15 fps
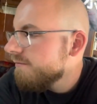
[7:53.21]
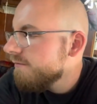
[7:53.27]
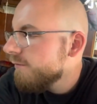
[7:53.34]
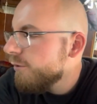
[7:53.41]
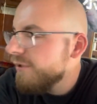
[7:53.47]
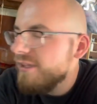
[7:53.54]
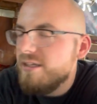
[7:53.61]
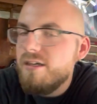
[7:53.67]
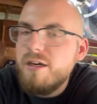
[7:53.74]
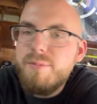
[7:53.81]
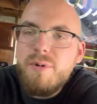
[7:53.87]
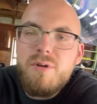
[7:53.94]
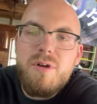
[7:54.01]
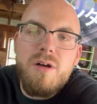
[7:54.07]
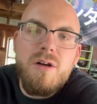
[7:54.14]
With a
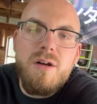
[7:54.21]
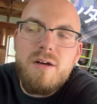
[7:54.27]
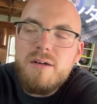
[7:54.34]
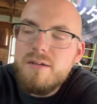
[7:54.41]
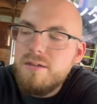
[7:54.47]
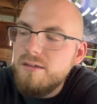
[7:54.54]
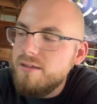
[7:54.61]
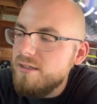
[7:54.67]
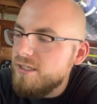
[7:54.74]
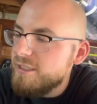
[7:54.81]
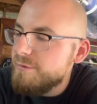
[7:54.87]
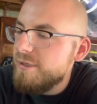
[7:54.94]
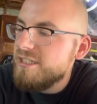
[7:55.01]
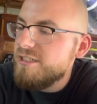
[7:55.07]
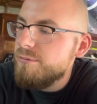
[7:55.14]
turbo car,
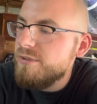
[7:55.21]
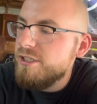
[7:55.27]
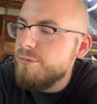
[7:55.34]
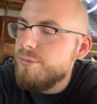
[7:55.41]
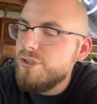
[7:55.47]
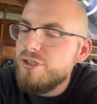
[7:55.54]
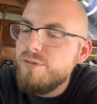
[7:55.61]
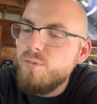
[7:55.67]
especially when you're pushing